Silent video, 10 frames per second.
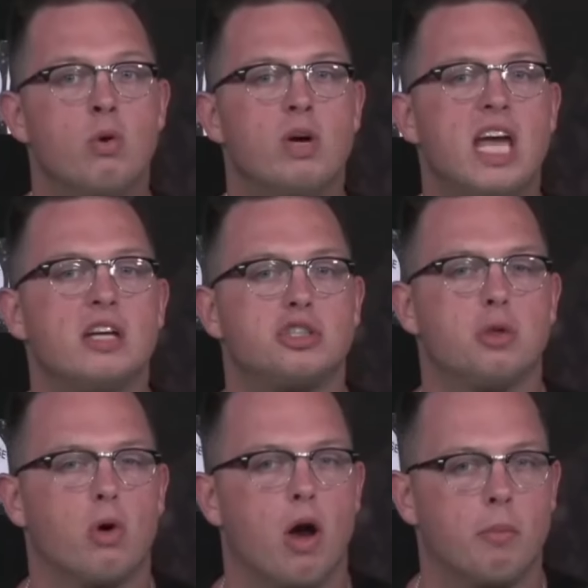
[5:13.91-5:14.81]
we can't
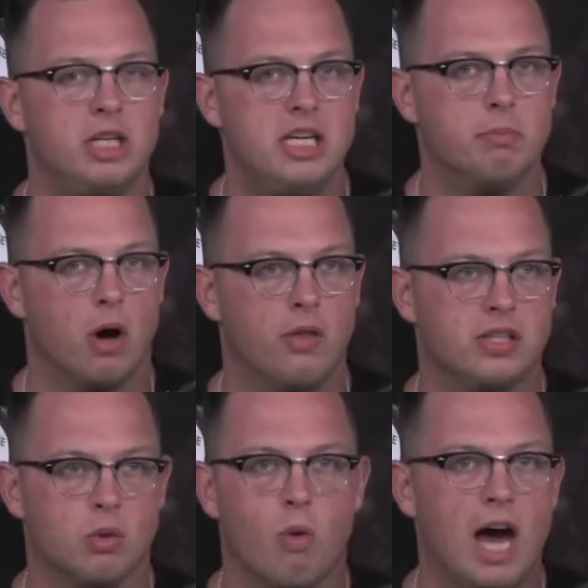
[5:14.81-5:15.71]
short arm a deep ball
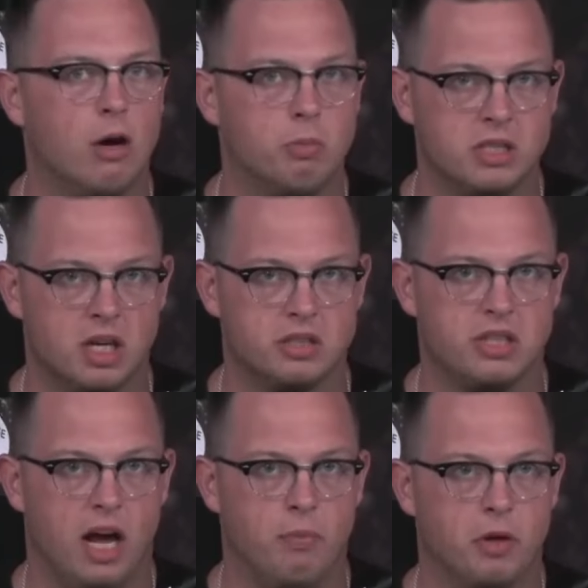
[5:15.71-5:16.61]
that's a wide open
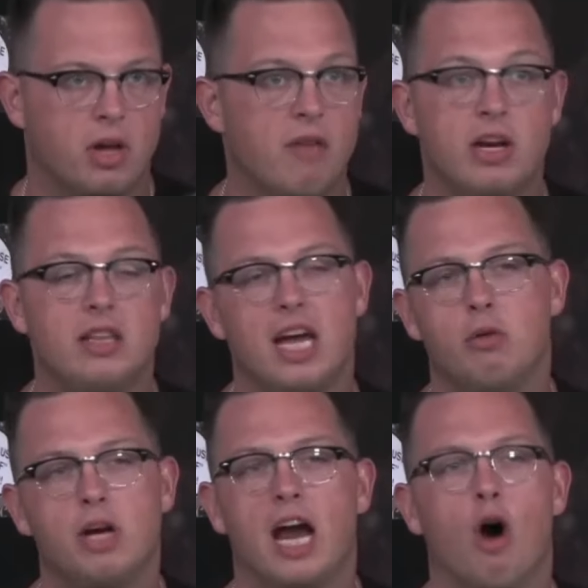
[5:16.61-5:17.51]
touchdown. Okay. If anything,
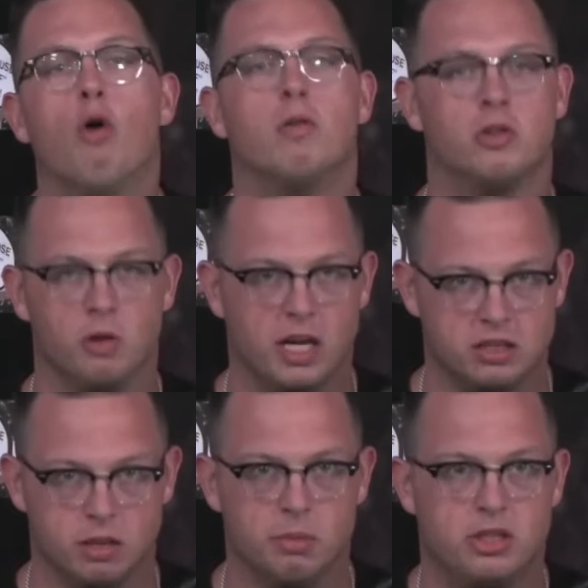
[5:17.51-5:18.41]
we got to overthrow that
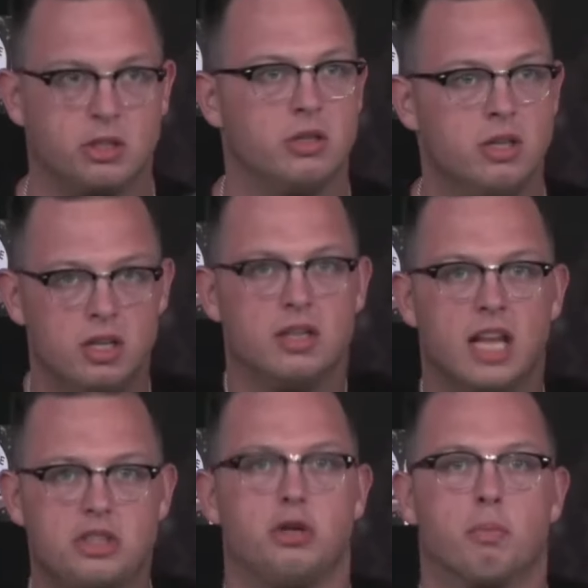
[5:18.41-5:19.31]
some bitch. You're,
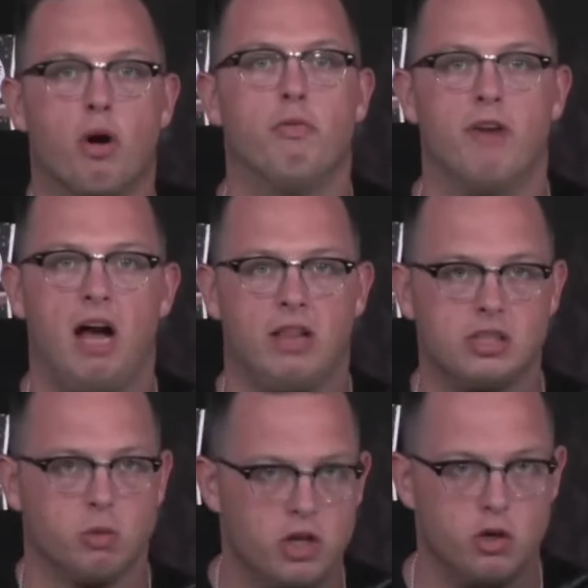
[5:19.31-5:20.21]
that's your profile.
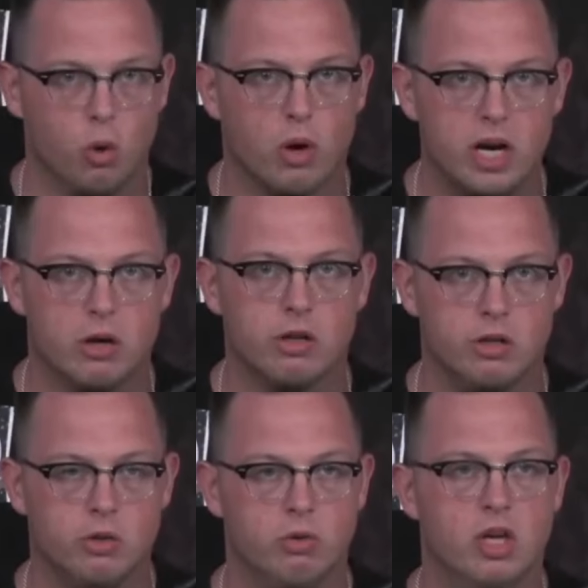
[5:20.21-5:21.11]
That's what you're here to
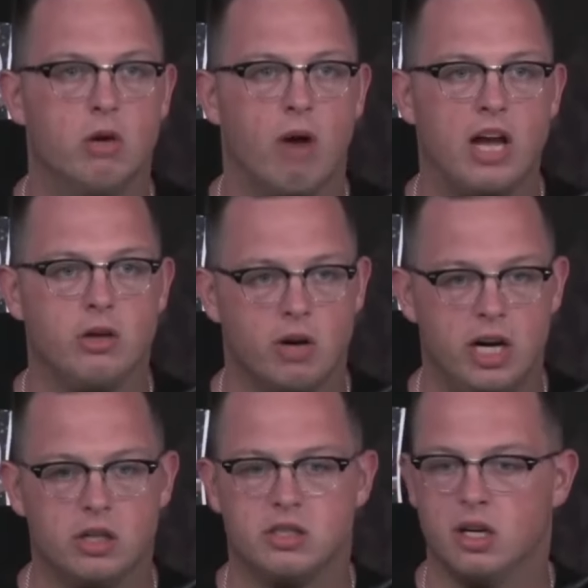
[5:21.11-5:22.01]
do, right? You're
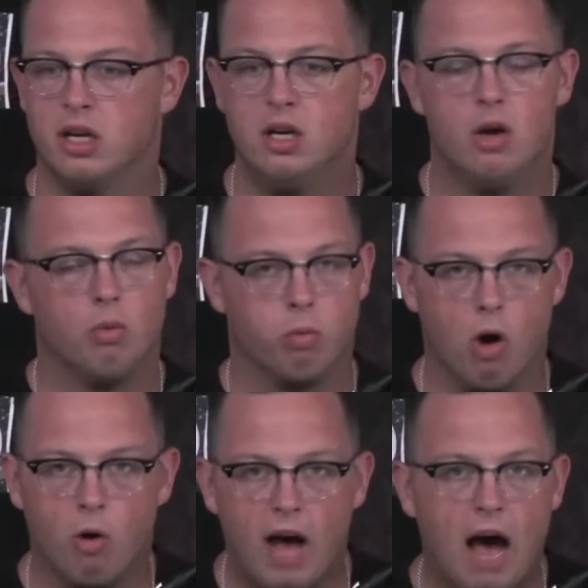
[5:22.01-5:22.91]
here to
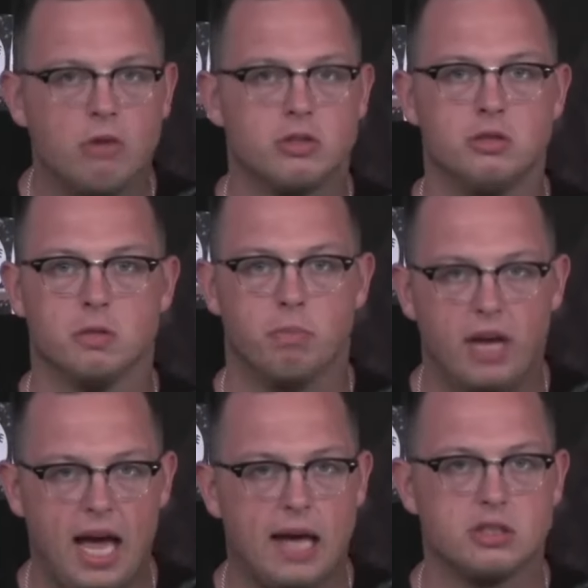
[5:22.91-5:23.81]
roll out, do some
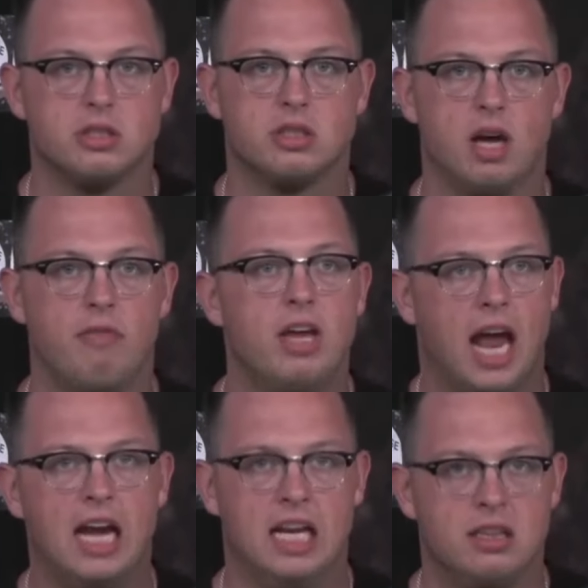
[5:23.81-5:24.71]
play action stuff,
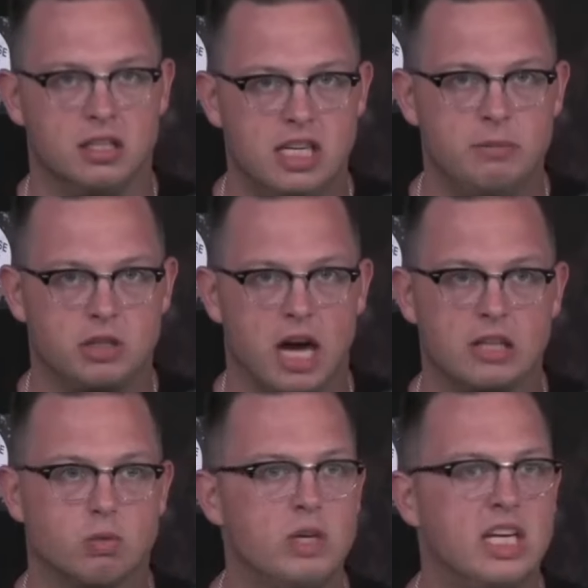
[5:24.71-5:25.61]
and hit the deep
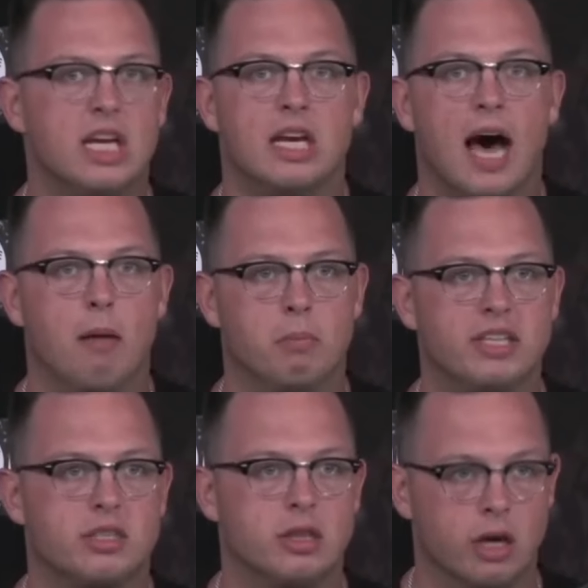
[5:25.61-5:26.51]
shots. We cannot
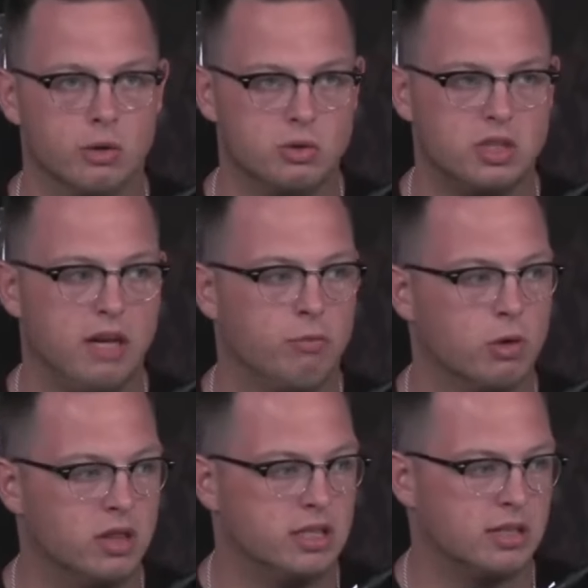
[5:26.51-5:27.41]
miss those if
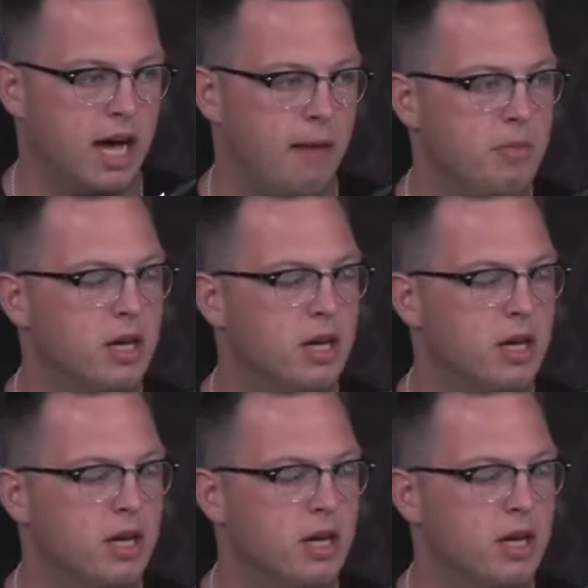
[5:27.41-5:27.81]
we're this guy.